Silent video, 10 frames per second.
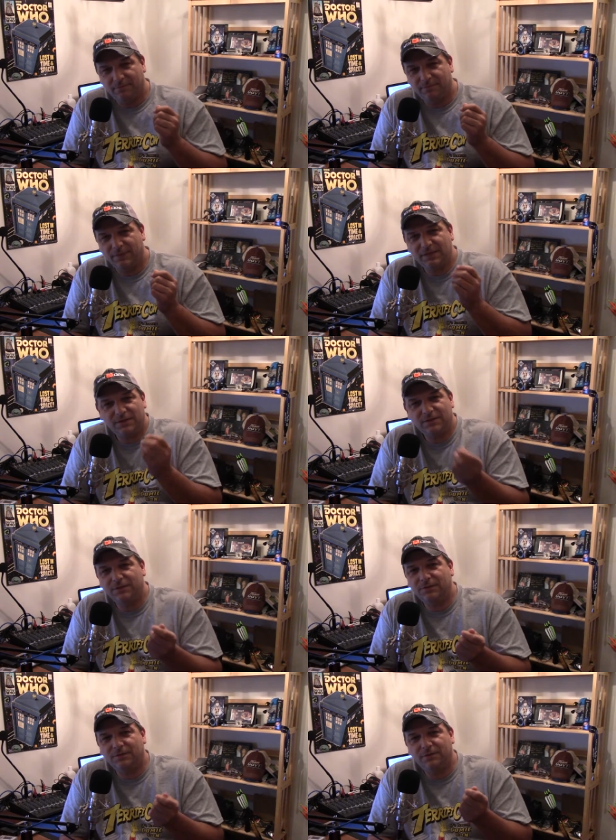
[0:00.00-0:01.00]

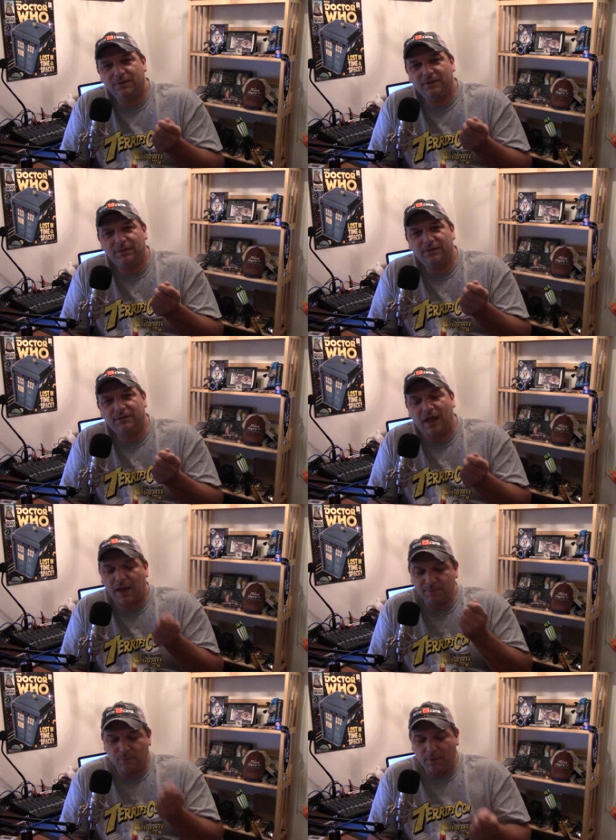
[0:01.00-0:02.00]
his
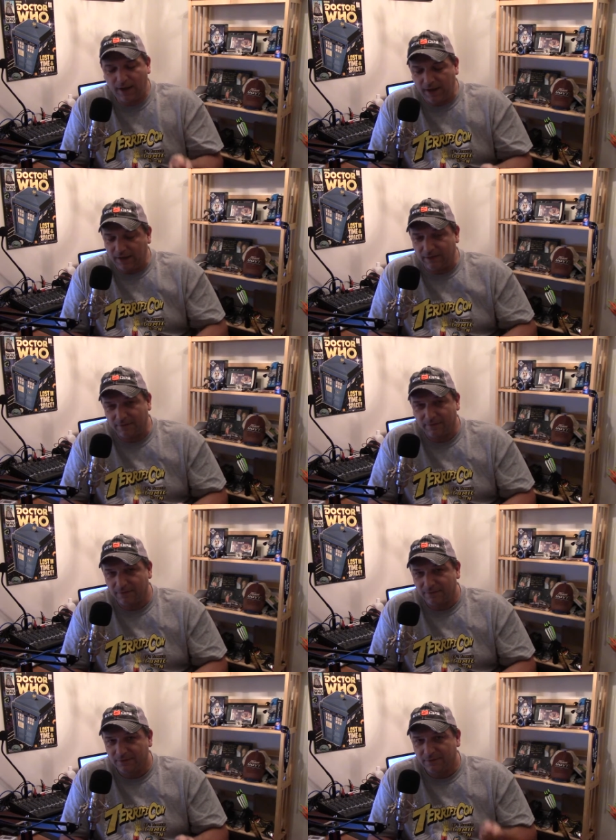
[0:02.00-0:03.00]
time away
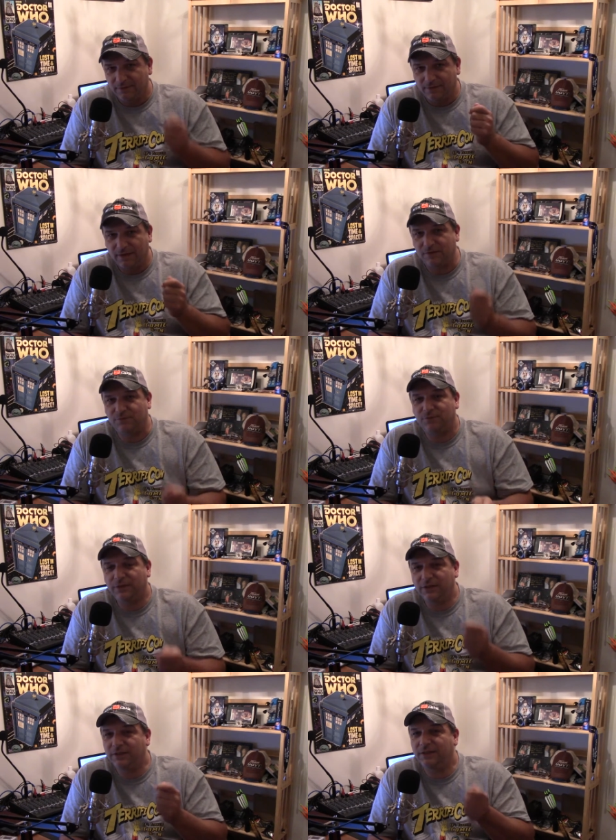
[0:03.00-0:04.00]
has
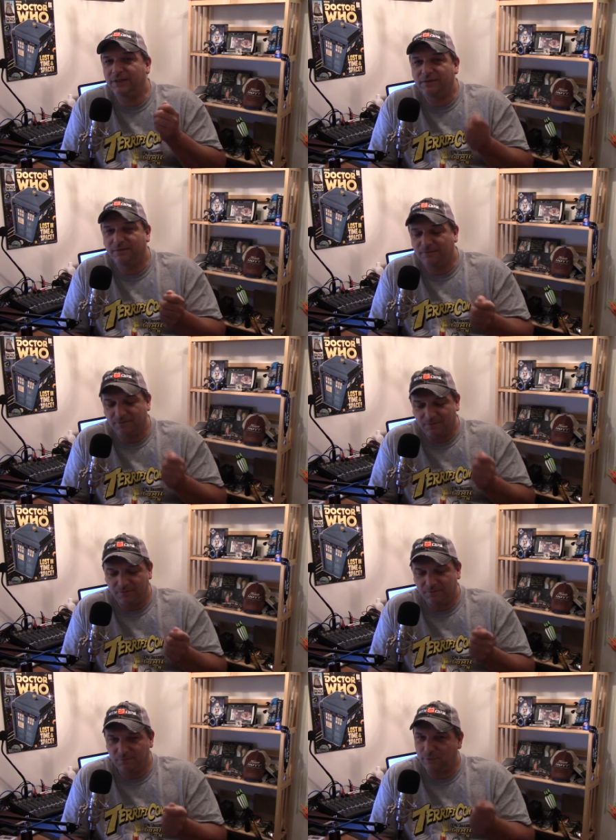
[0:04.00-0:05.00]
really
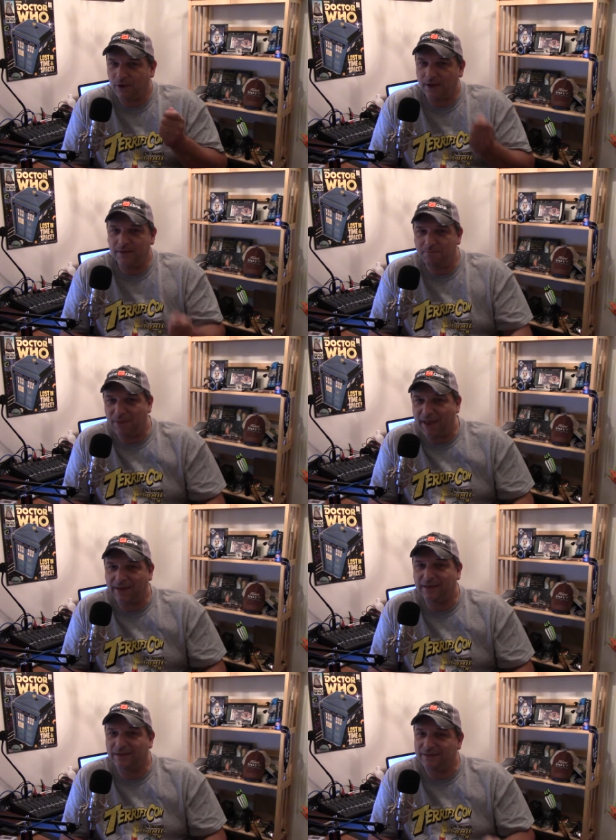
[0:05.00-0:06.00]
brought him
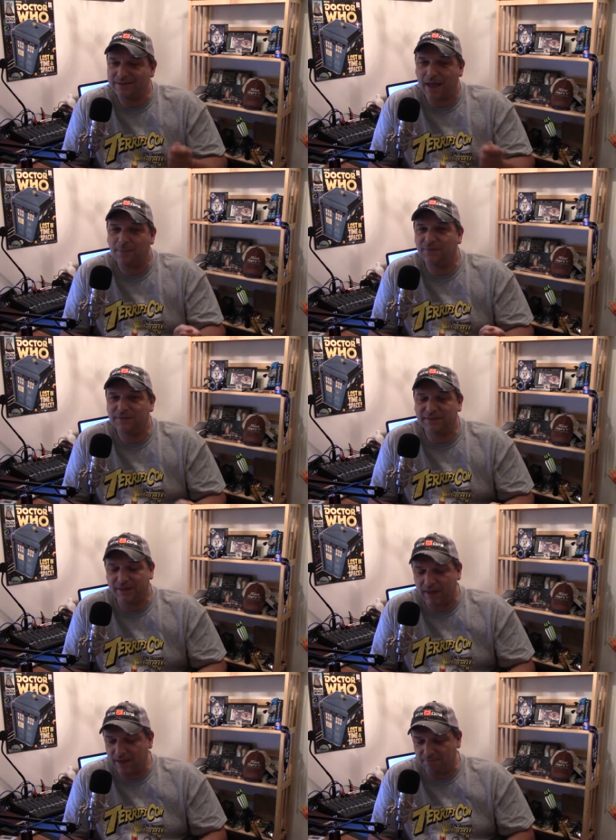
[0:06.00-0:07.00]
back on top of his
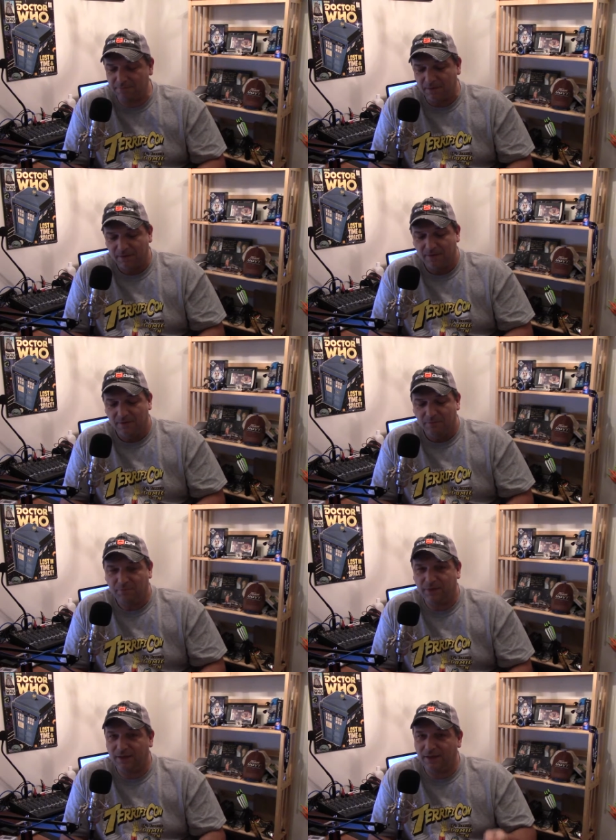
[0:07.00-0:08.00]
game.
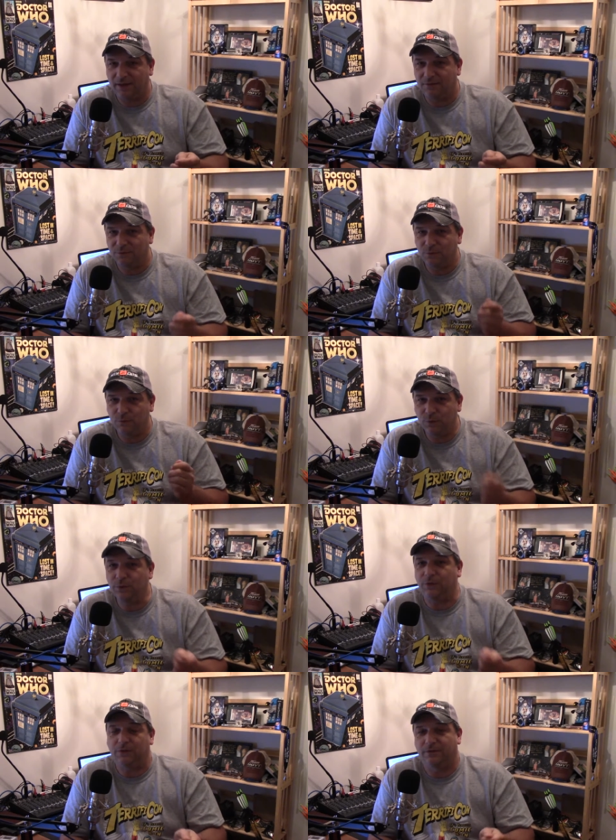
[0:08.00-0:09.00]
But
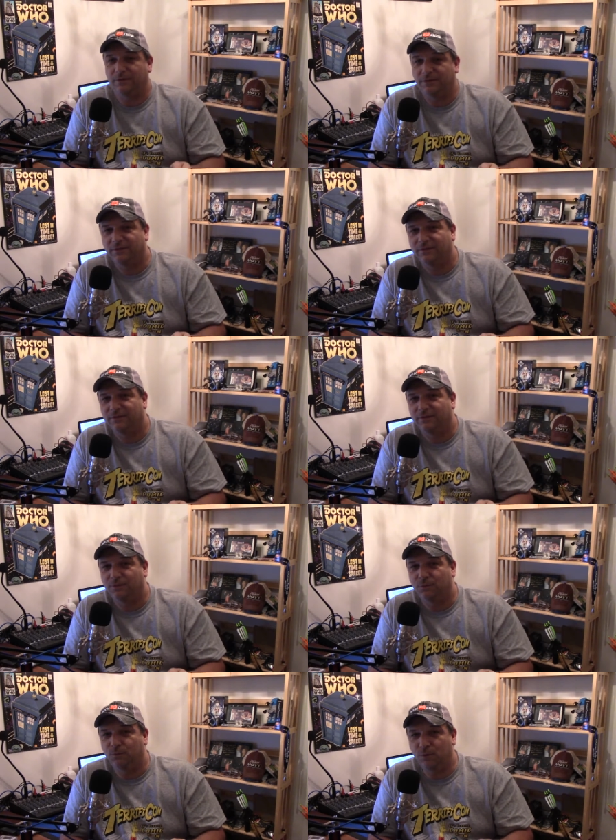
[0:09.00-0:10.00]
Woodle
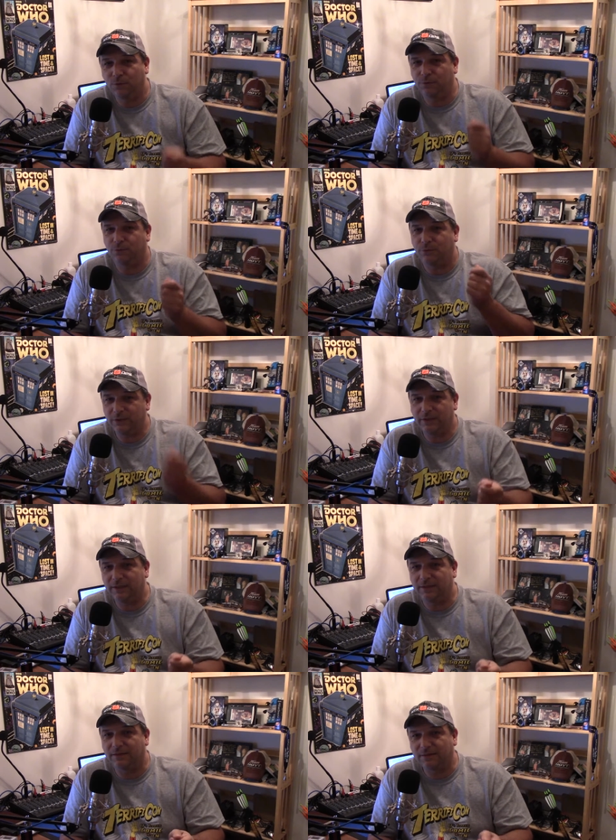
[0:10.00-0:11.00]

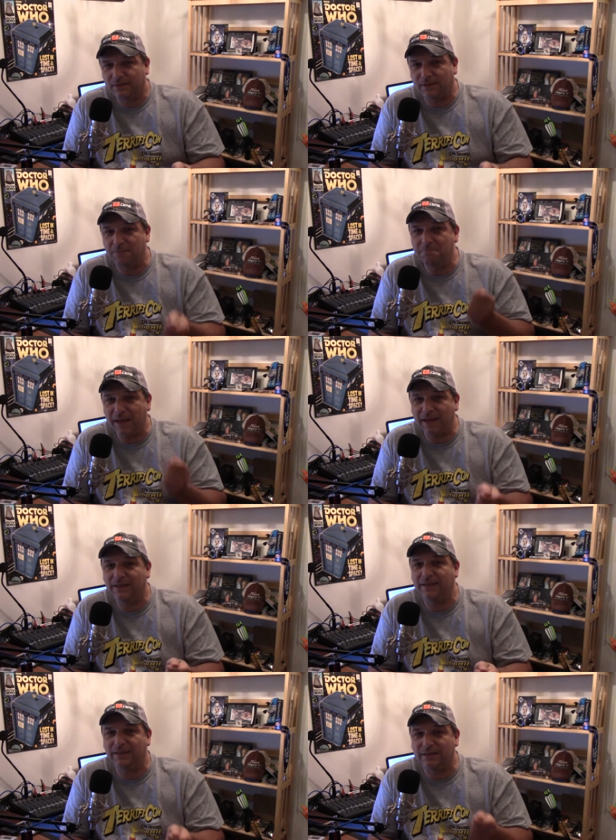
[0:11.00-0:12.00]
really
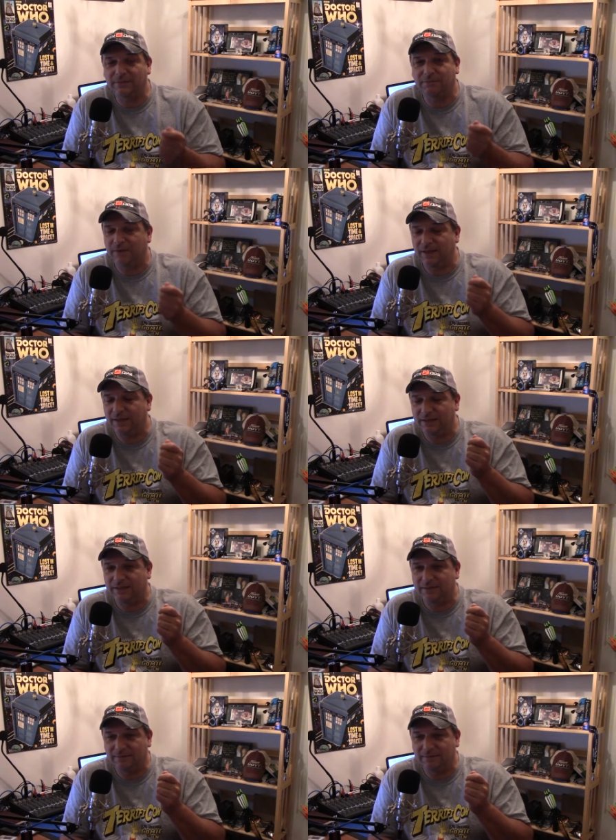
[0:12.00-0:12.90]
commanding and